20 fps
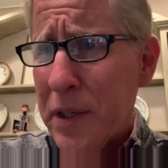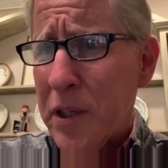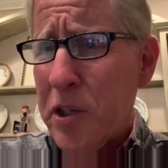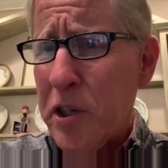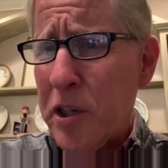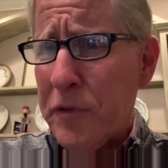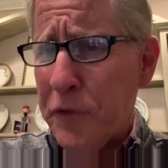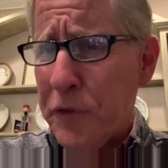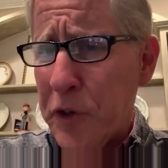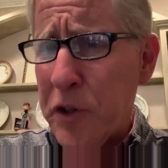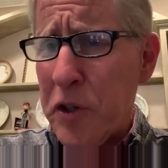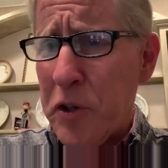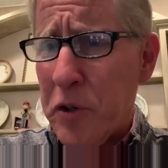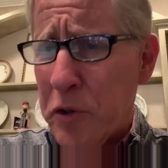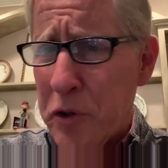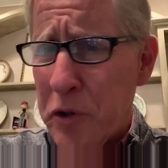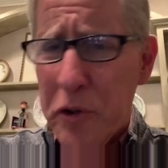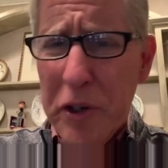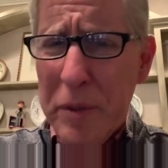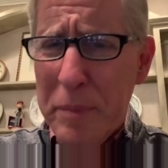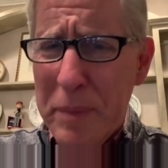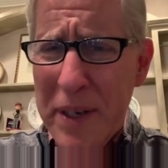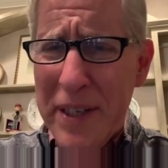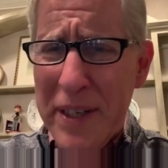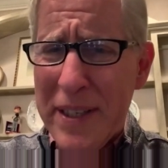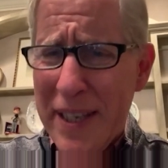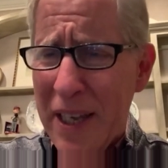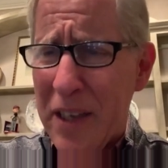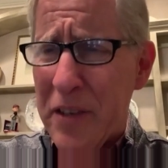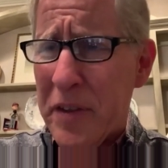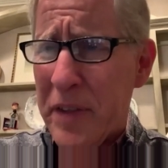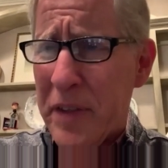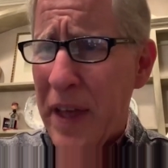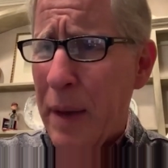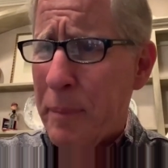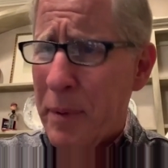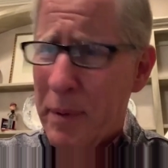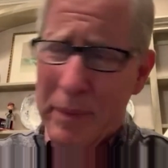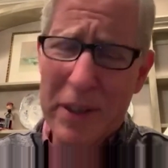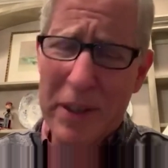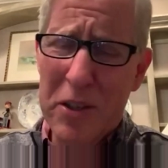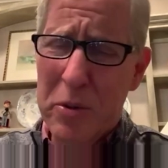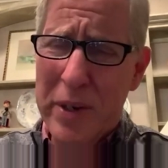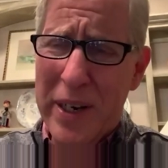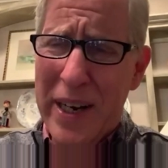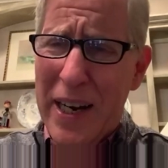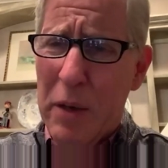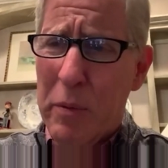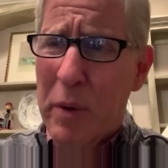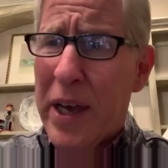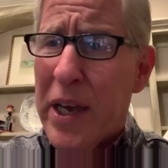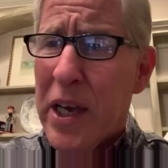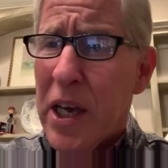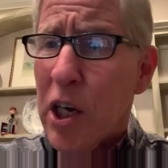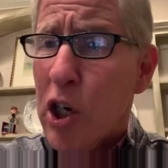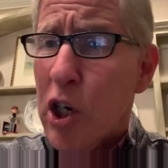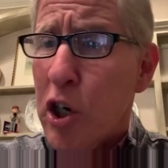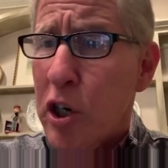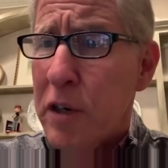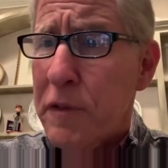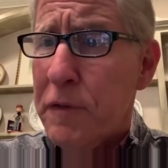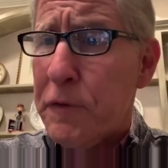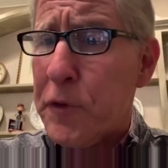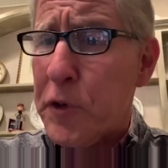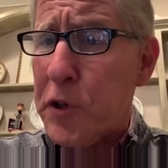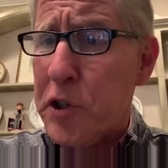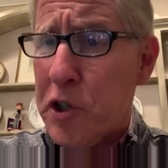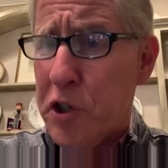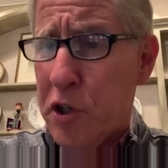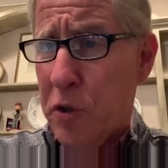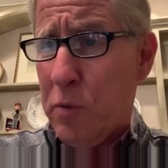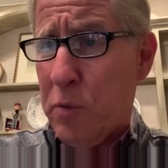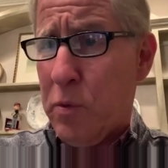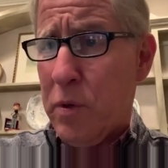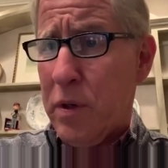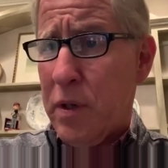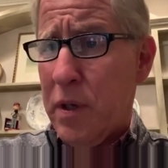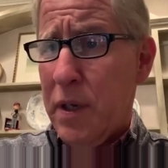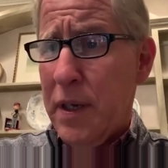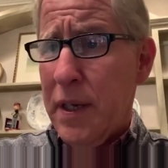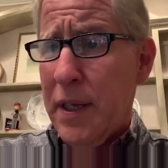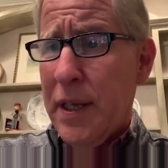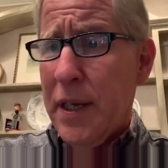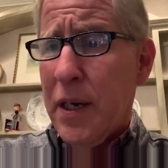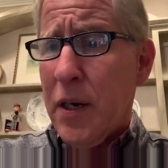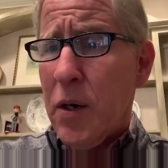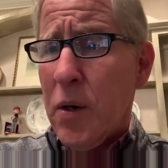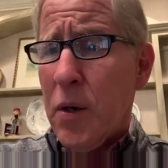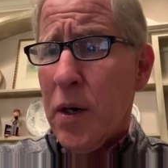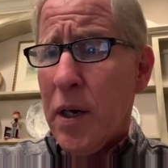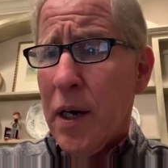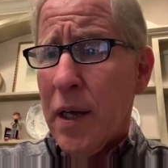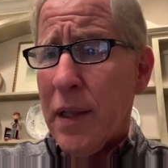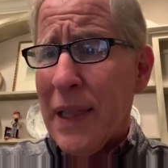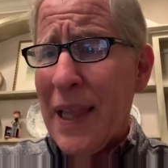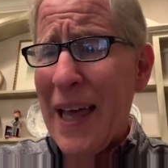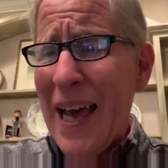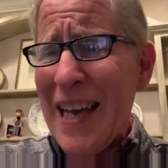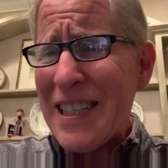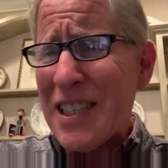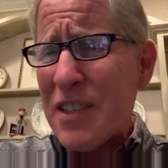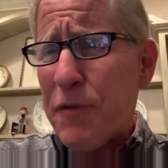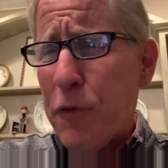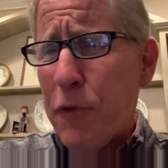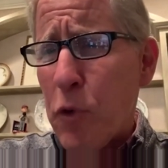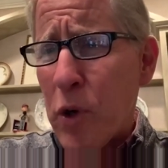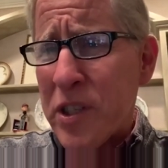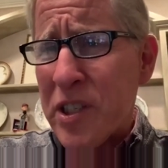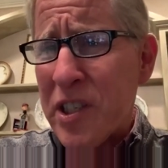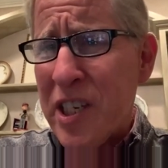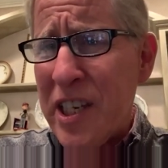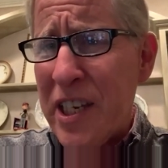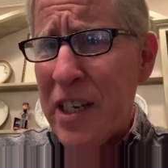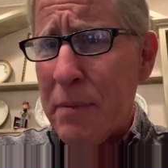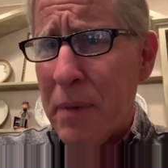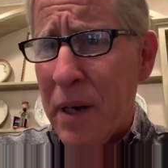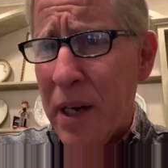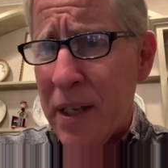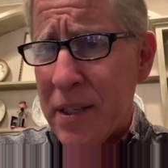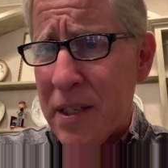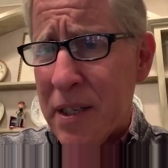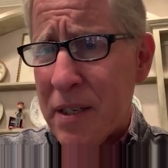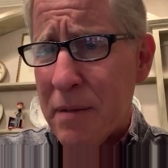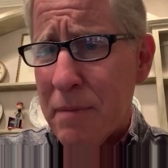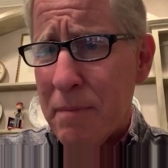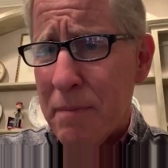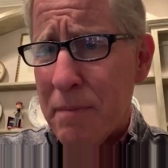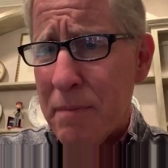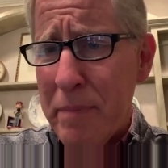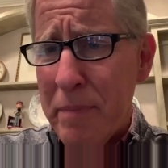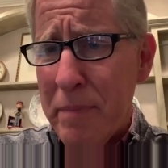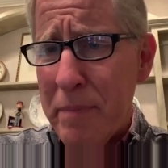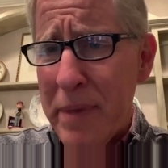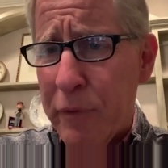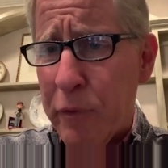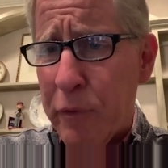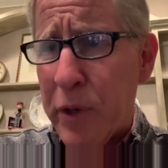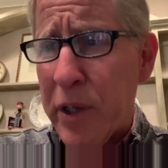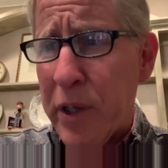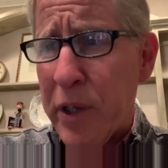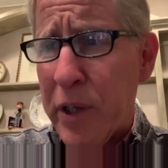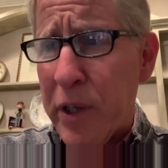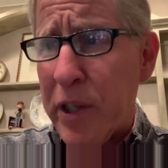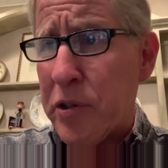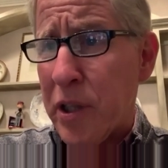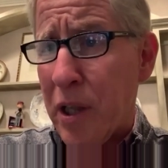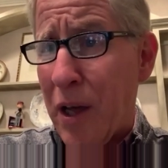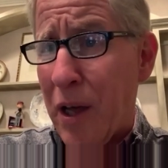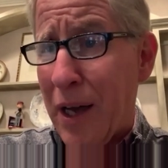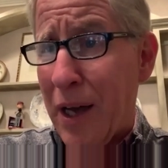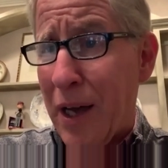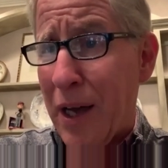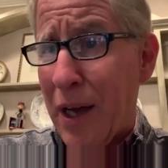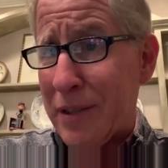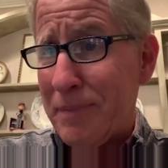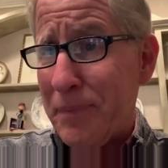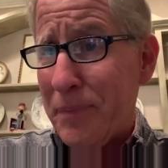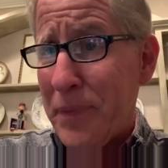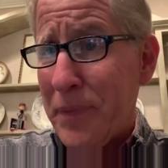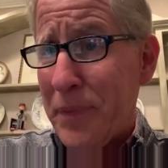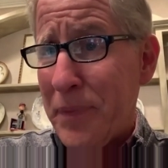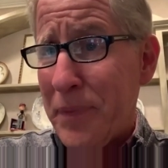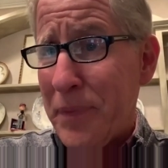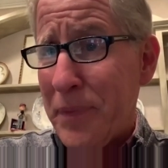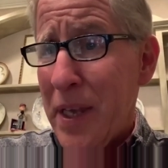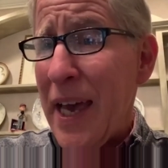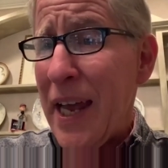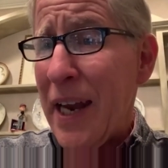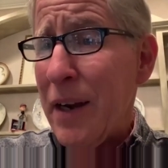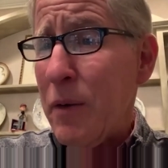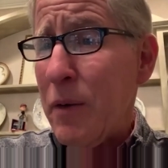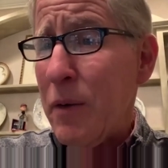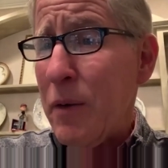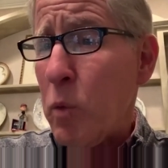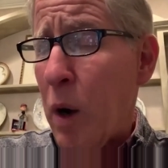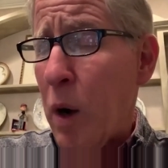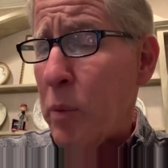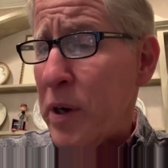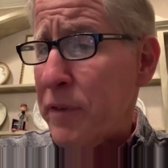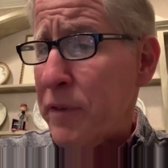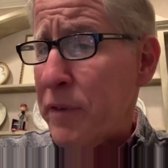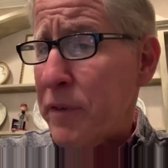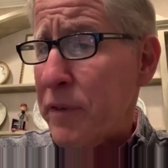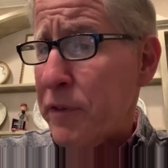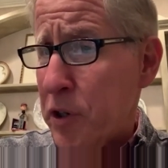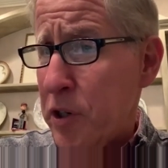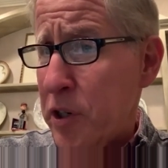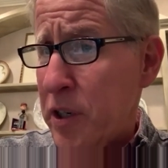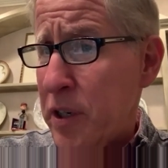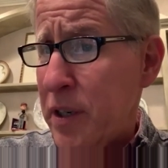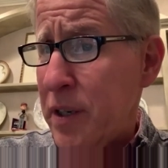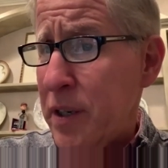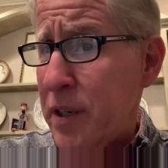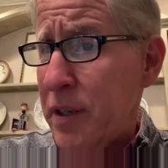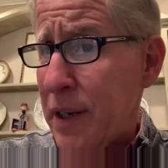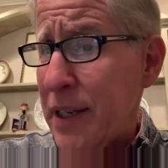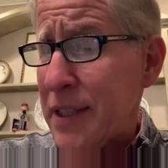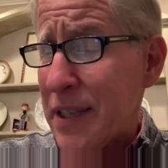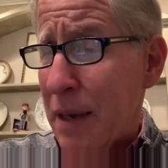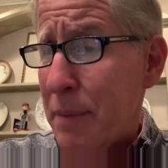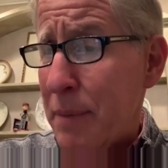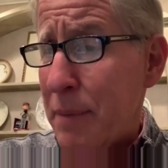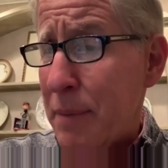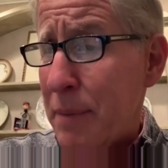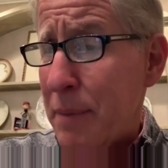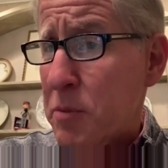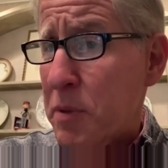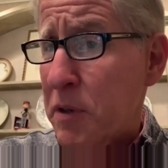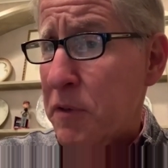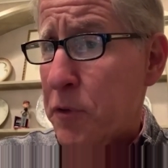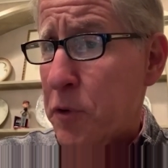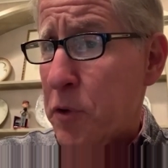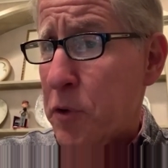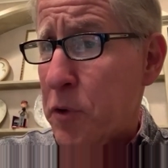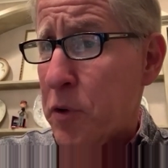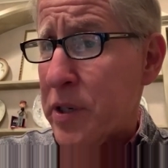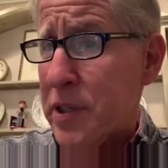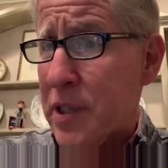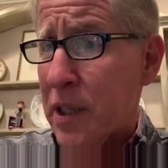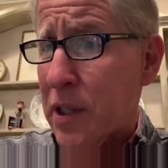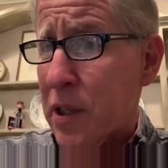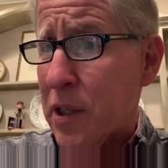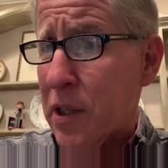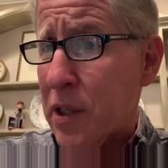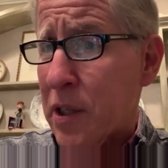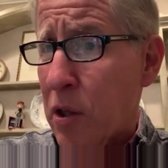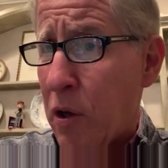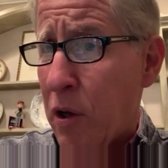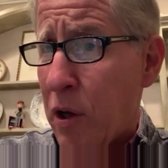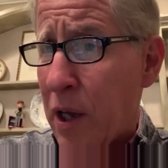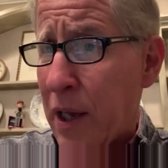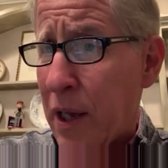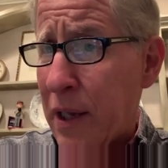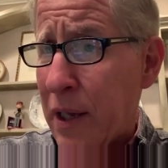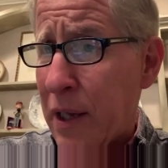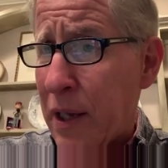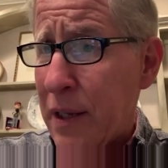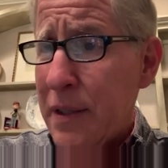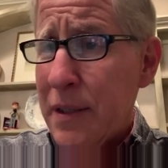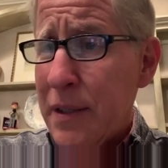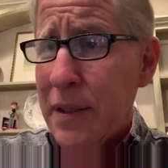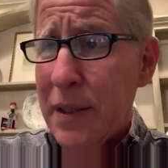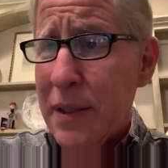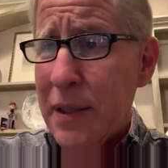Good for you. You don't need me to tell you that, but I'm going to do it anyway. Good for you. Last 14 months, man, have we learned a lot. And what we've learned, as I mentioned before, is that law